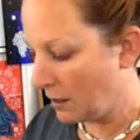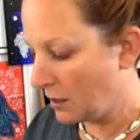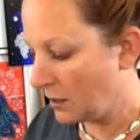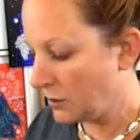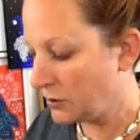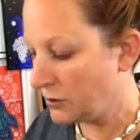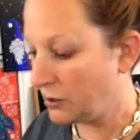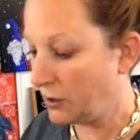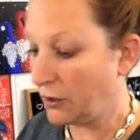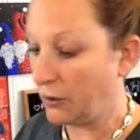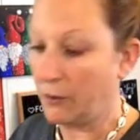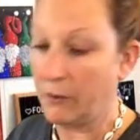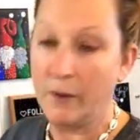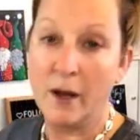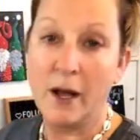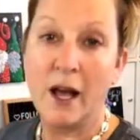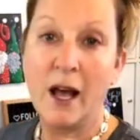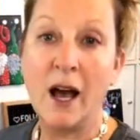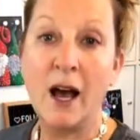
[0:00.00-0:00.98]
So
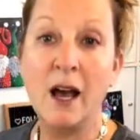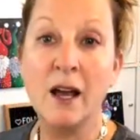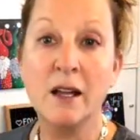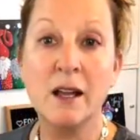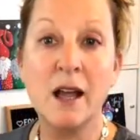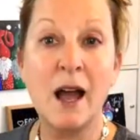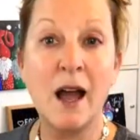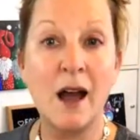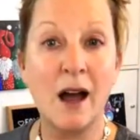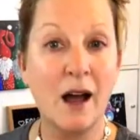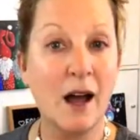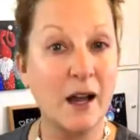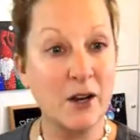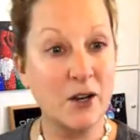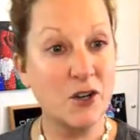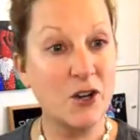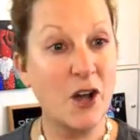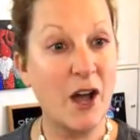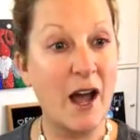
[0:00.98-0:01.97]
I
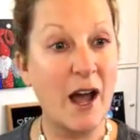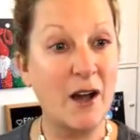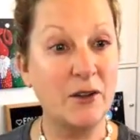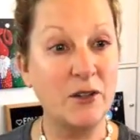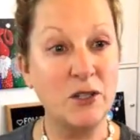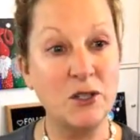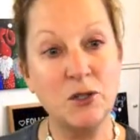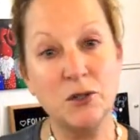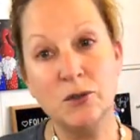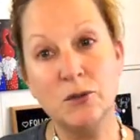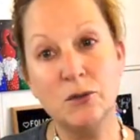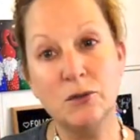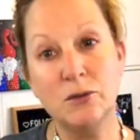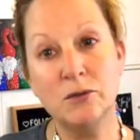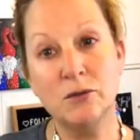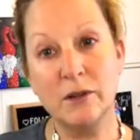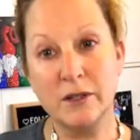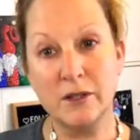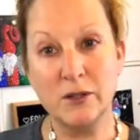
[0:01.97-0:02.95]
don't know how you
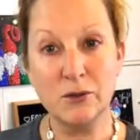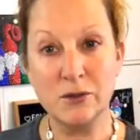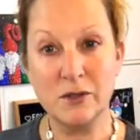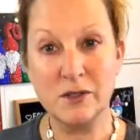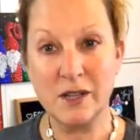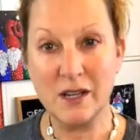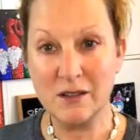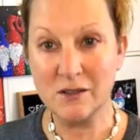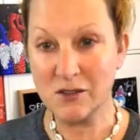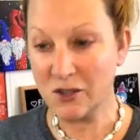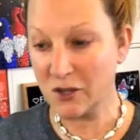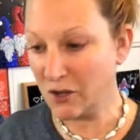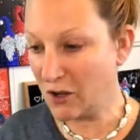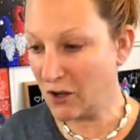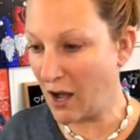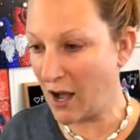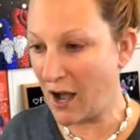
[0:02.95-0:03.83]
use stencil.